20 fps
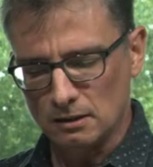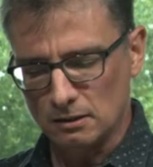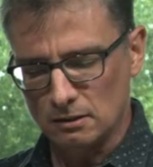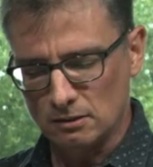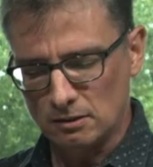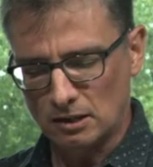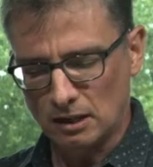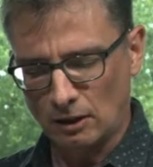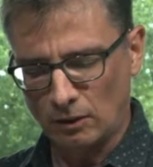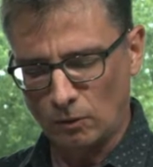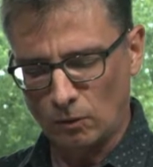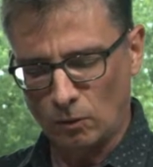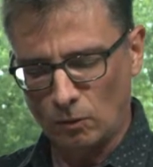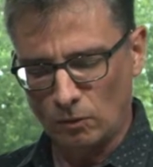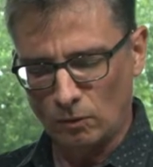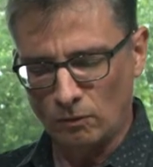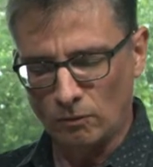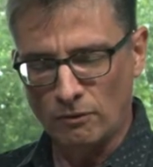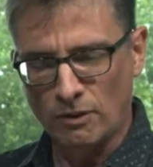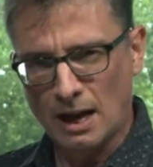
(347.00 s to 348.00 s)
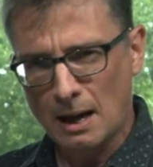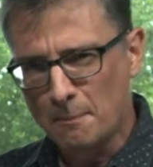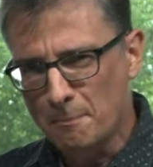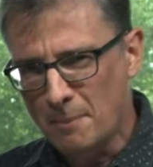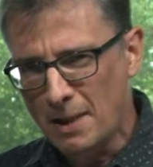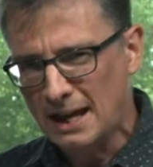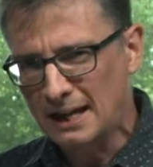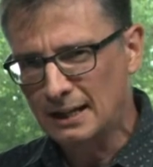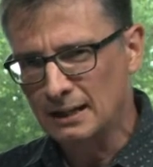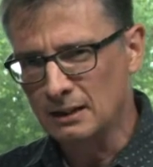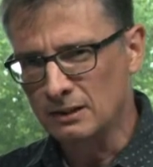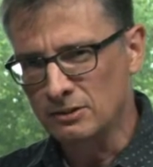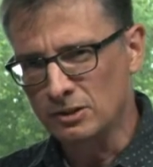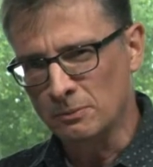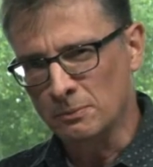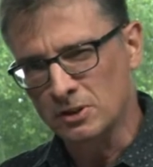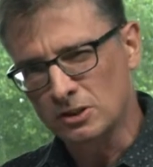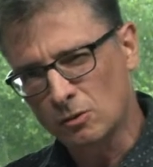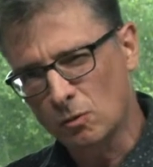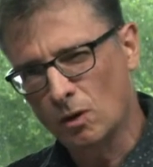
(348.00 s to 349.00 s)
So that
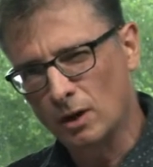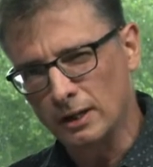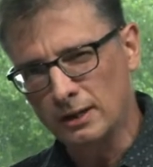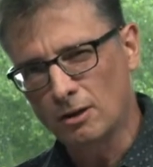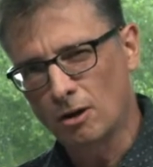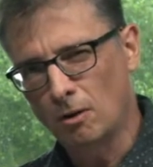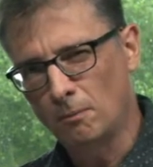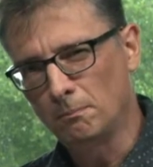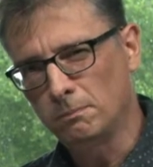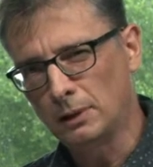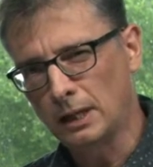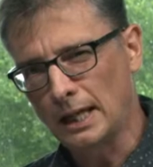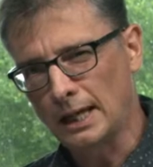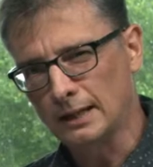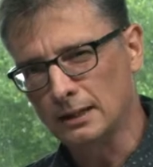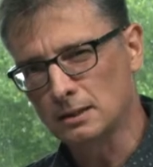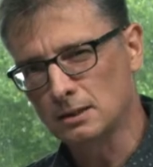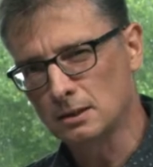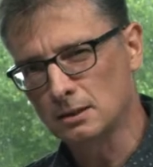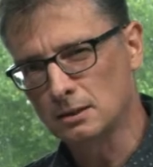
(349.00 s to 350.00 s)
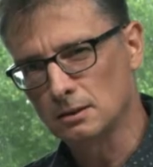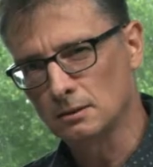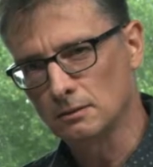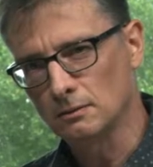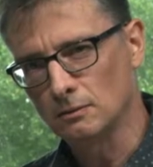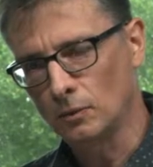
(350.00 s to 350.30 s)
mechanism is quite complex,